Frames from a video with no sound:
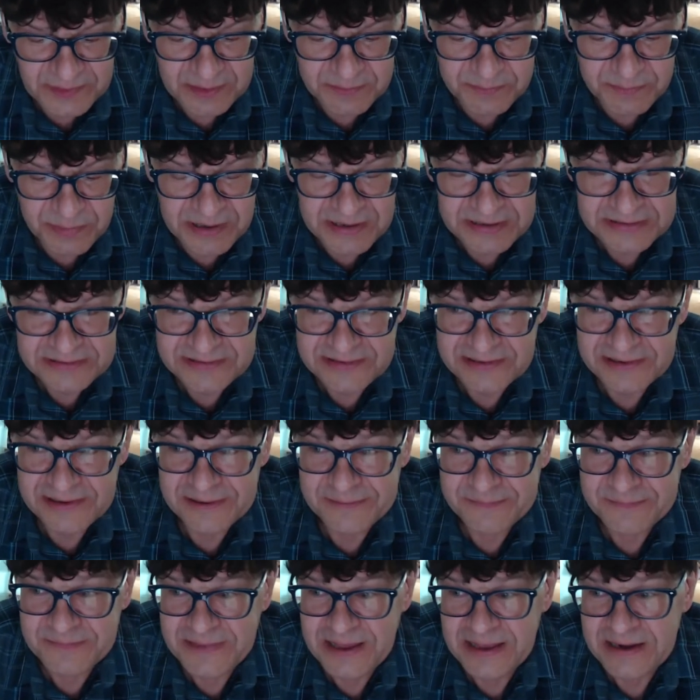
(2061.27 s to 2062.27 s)
But
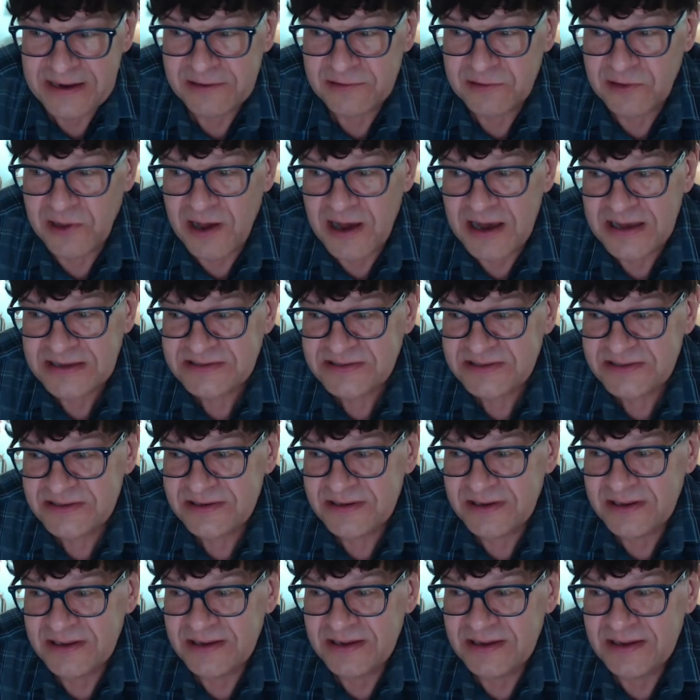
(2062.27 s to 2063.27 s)
um, getting lost,
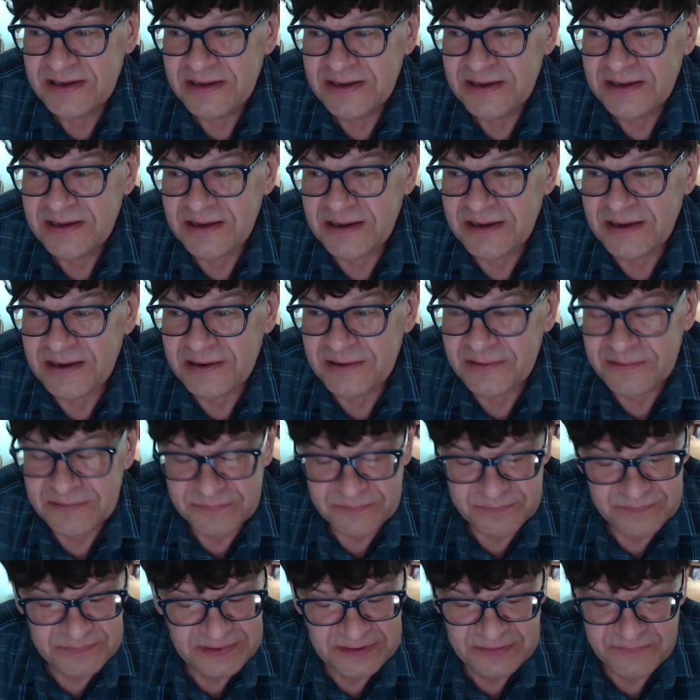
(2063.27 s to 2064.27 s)
uh,
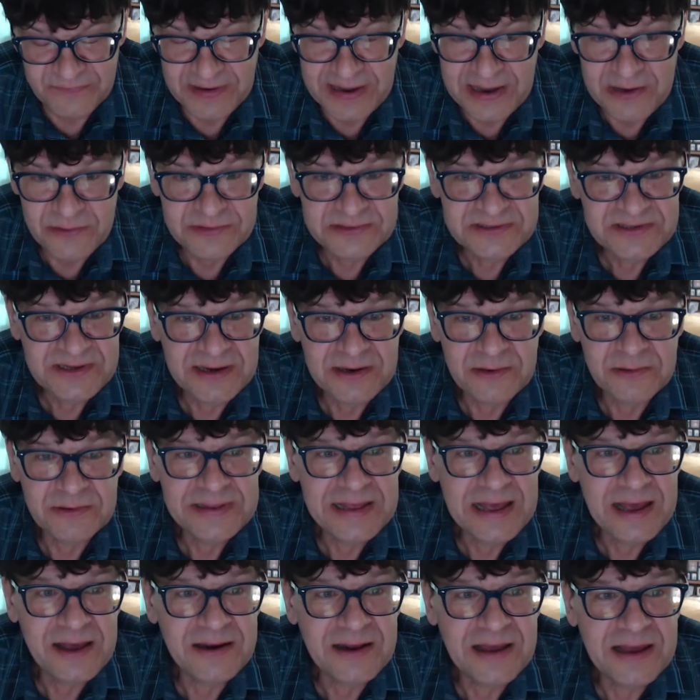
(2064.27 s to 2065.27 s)
if I was there
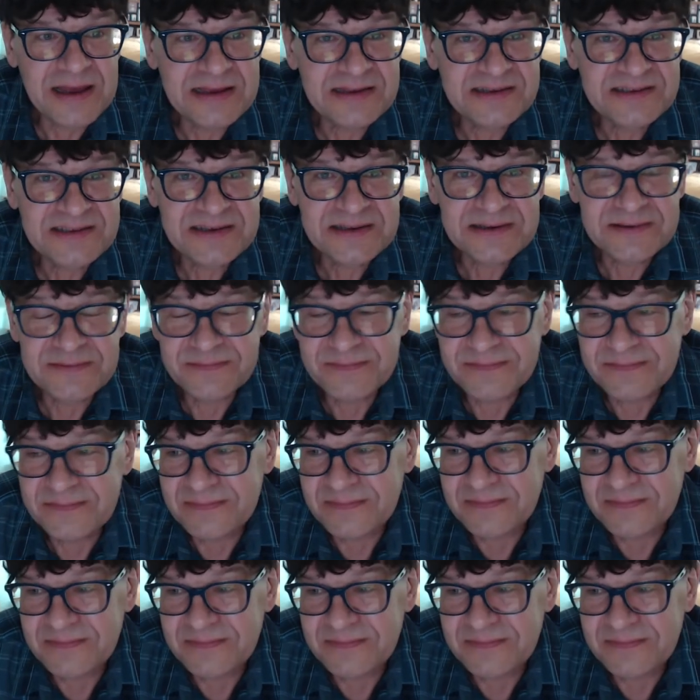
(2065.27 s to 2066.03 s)
without Isa,